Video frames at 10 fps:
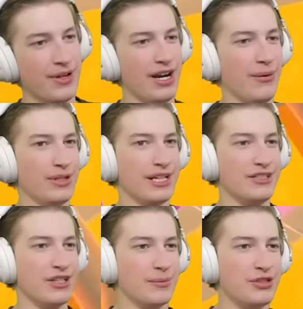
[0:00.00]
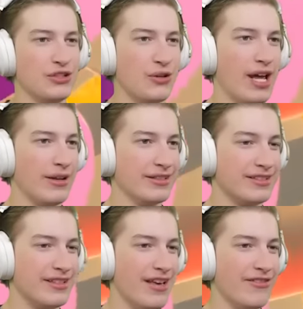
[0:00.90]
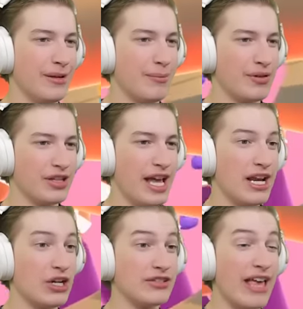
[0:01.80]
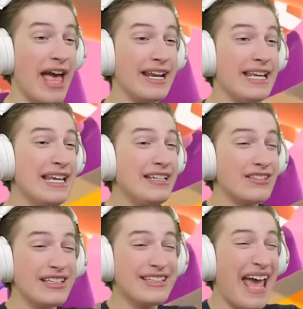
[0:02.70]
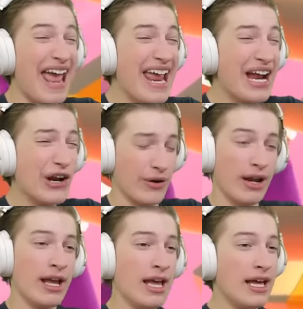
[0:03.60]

Alright, we got Jump Showdown, seven players, and he doesn't care.